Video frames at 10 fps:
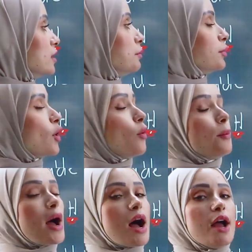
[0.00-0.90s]
is a
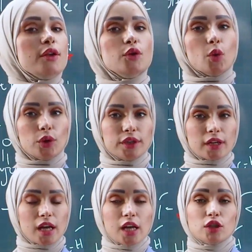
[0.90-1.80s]

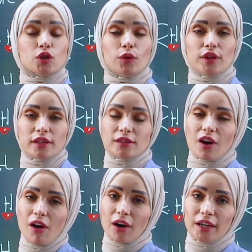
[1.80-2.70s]
propanone. So these
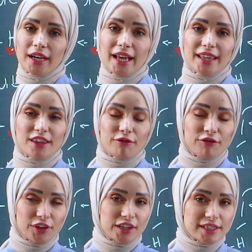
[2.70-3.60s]
are the
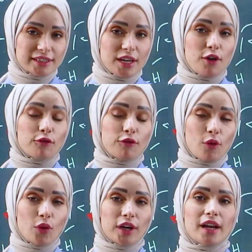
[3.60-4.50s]
first
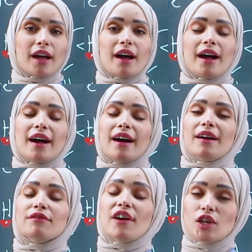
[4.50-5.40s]
4
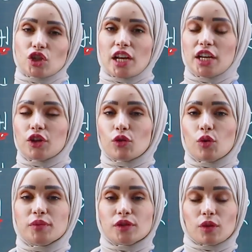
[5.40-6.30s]
functional
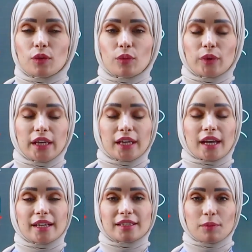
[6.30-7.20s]
groups we
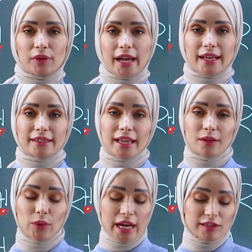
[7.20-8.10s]
explained.
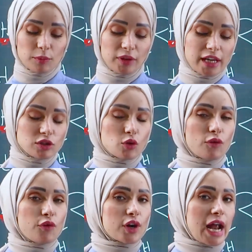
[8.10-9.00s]
We explained so
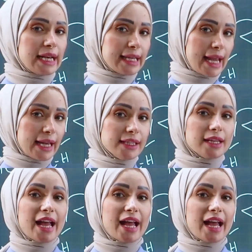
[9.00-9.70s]
far alkane,